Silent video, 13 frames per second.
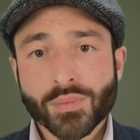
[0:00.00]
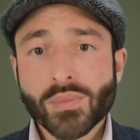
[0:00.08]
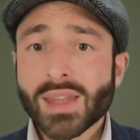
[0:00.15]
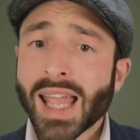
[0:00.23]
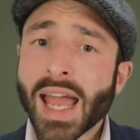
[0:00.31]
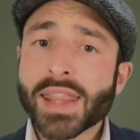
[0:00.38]

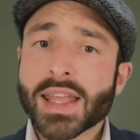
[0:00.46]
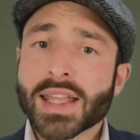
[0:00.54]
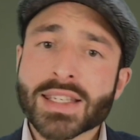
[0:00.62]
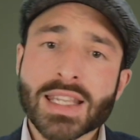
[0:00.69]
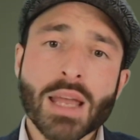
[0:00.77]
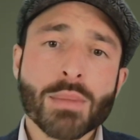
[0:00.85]
And then
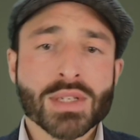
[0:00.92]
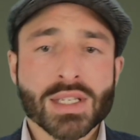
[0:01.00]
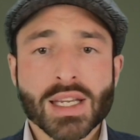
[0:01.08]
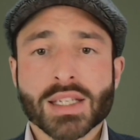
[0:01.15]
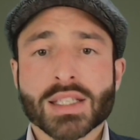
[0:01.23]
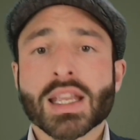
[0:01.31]
step
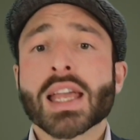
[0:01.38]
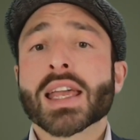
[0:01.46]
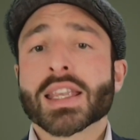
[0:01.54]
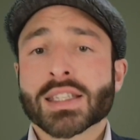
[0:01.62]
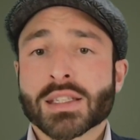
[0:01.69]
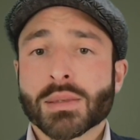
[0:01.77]
6 is
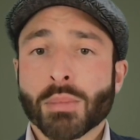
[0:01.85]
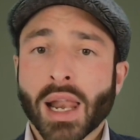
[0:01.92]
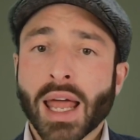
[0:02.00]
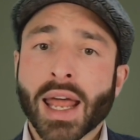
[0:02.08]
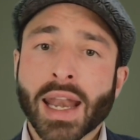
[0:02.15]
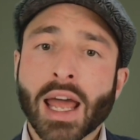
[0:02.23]
to
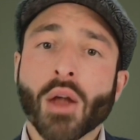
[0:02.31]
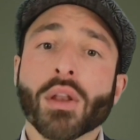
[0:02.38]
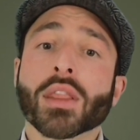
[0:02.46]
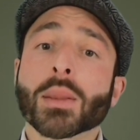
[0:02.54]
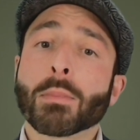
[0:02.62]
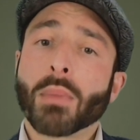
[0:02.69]
plan out the
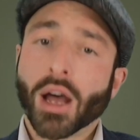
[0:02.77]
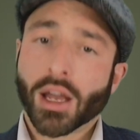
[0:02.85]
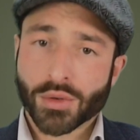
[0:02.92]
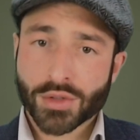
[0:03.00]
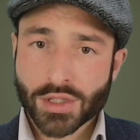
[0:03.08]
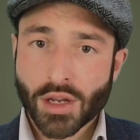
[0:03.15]

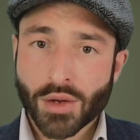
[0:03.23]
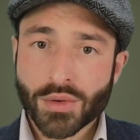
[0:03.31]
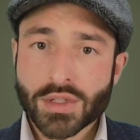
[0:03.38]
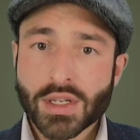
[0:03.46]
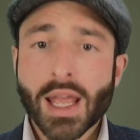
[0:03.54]
milestones.